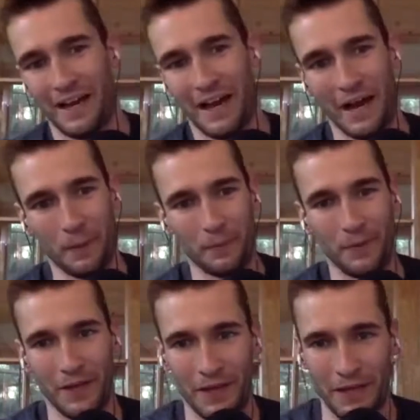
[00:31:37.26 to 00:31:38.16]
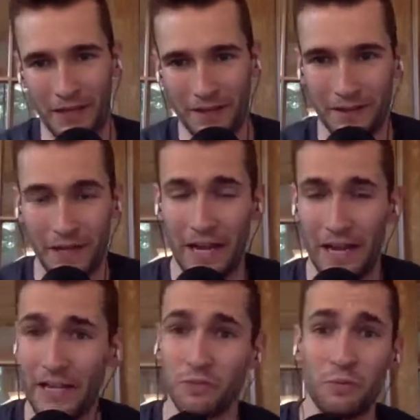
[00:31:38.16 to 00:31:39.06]
Um, yeah. and
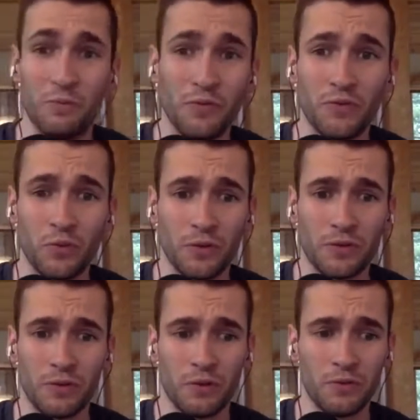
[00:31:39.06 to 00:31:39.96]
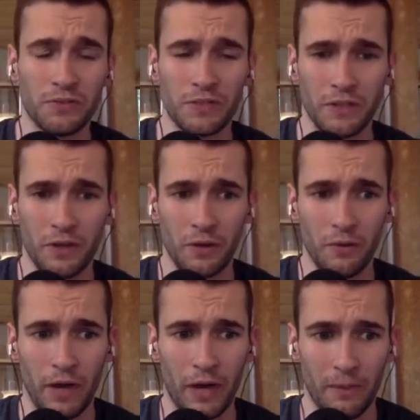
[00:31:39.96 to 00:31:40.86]
as we move toward closing, though,
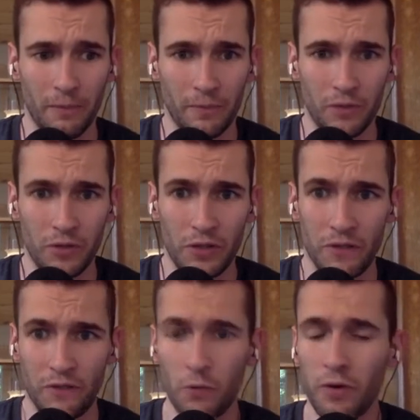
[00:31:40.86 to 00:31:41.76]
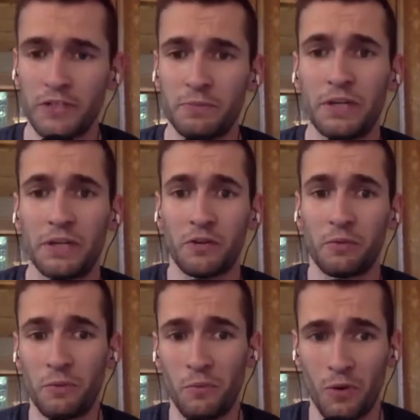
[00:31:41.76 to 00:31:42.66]
um, if you want to speak a little
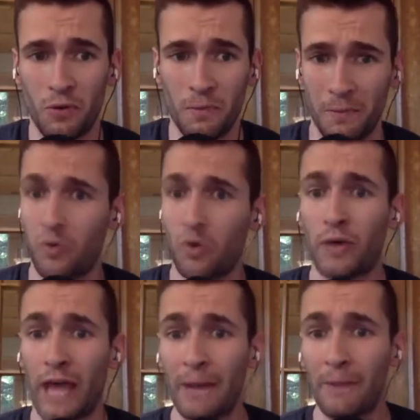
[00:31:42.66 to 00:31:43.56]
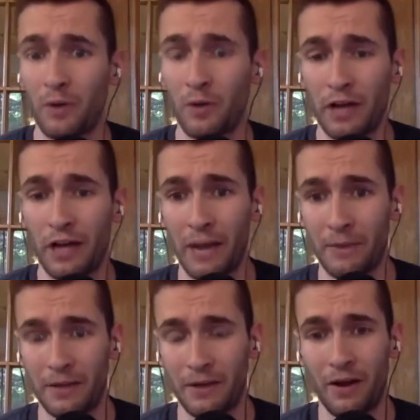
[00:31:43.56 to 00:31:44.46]
bit more about pro capital, I, I
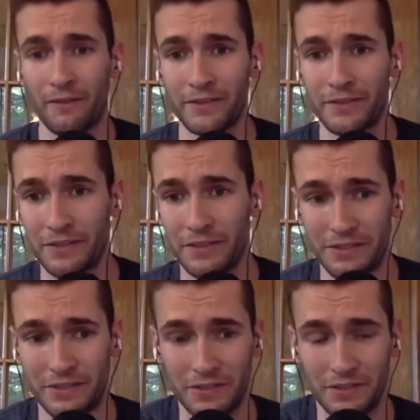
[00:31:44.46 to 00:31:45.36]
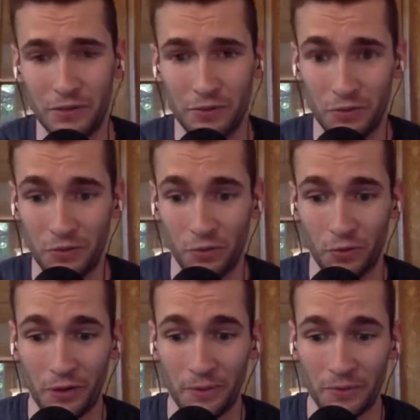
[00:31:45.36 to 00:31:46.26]
mean, obviously, this is you, you,
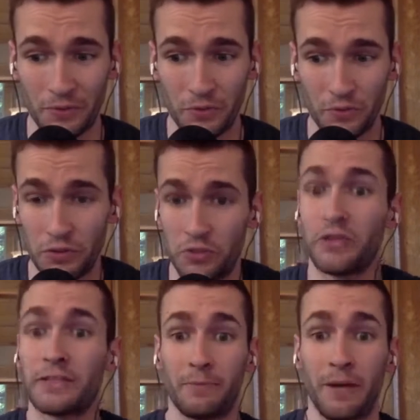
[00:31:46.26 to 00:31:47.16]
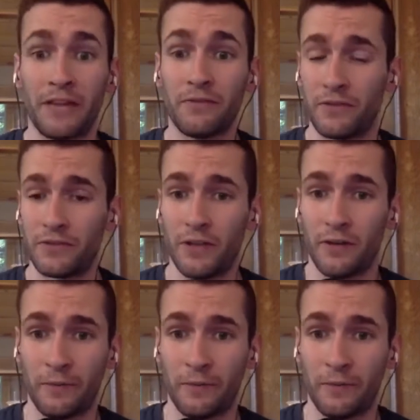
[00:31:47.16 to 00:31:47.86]
were able to construct a path for yourself.